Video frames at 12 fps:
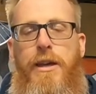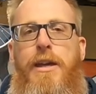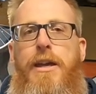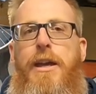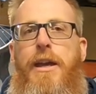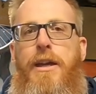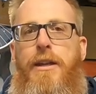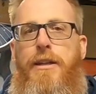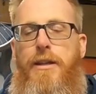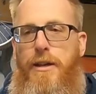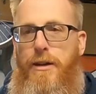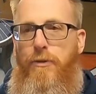And
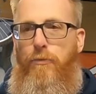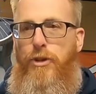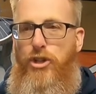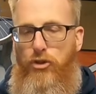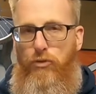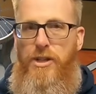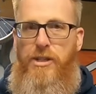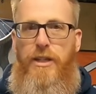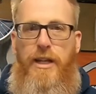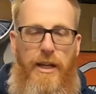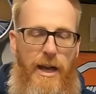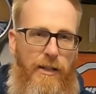uh, we just recently
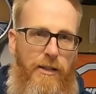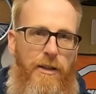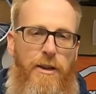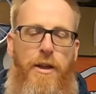connected,